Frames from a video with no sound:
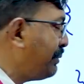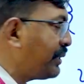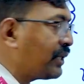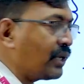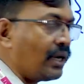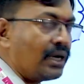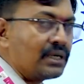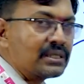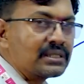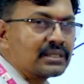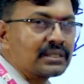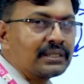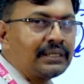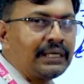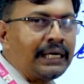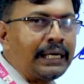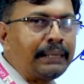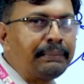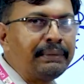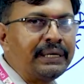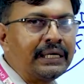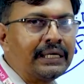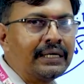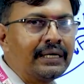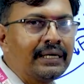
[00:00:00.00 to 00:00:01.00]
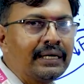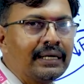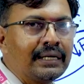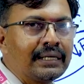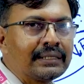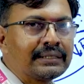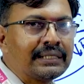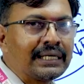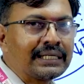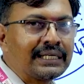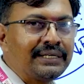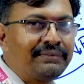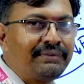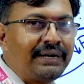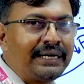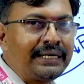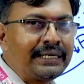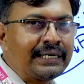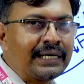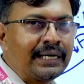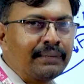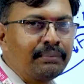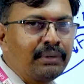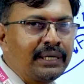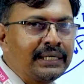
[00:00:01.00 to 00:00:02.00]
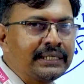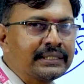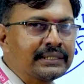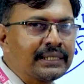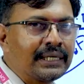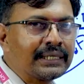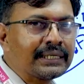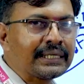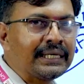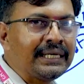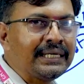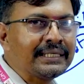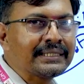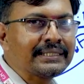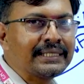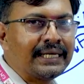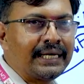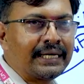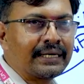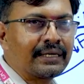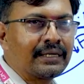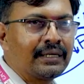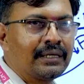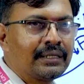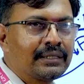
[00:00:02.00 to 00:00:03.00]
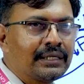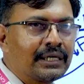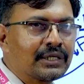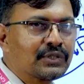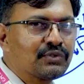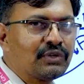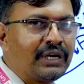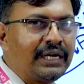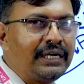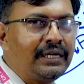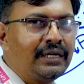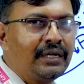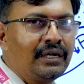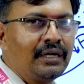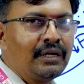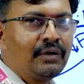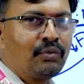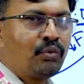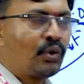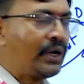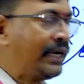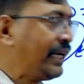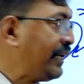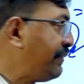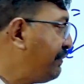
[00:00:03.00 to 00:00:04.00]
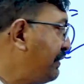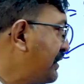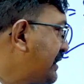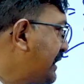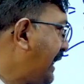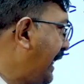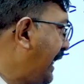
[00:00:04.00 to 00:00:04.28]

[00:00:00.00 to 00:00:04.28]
Because AB, the given table is the key is there. That's why 1NF is